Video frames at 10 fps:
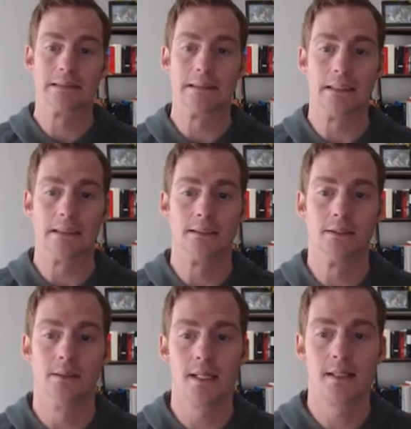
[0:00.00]
uh,
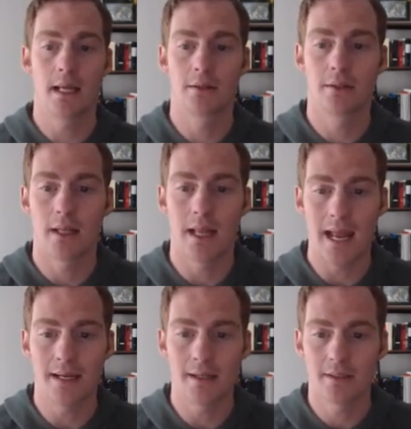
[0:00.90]
do a detailed
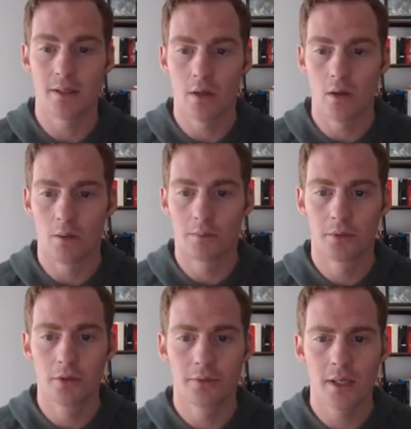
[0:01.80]
edit or
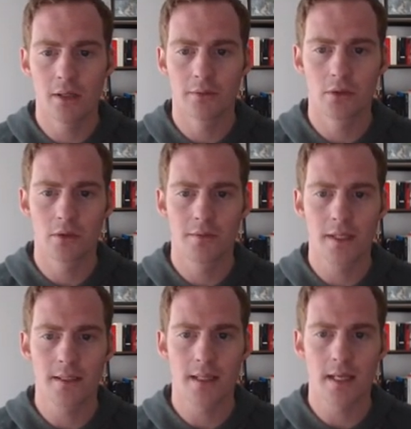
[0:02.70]
proofread of all of
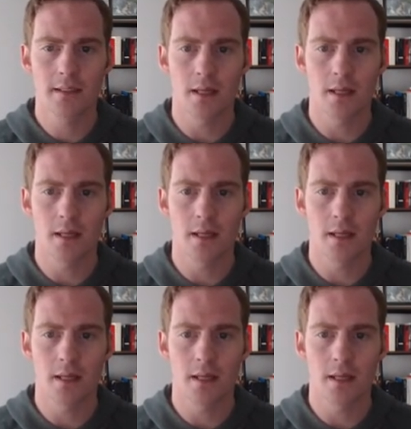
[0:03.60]
these things.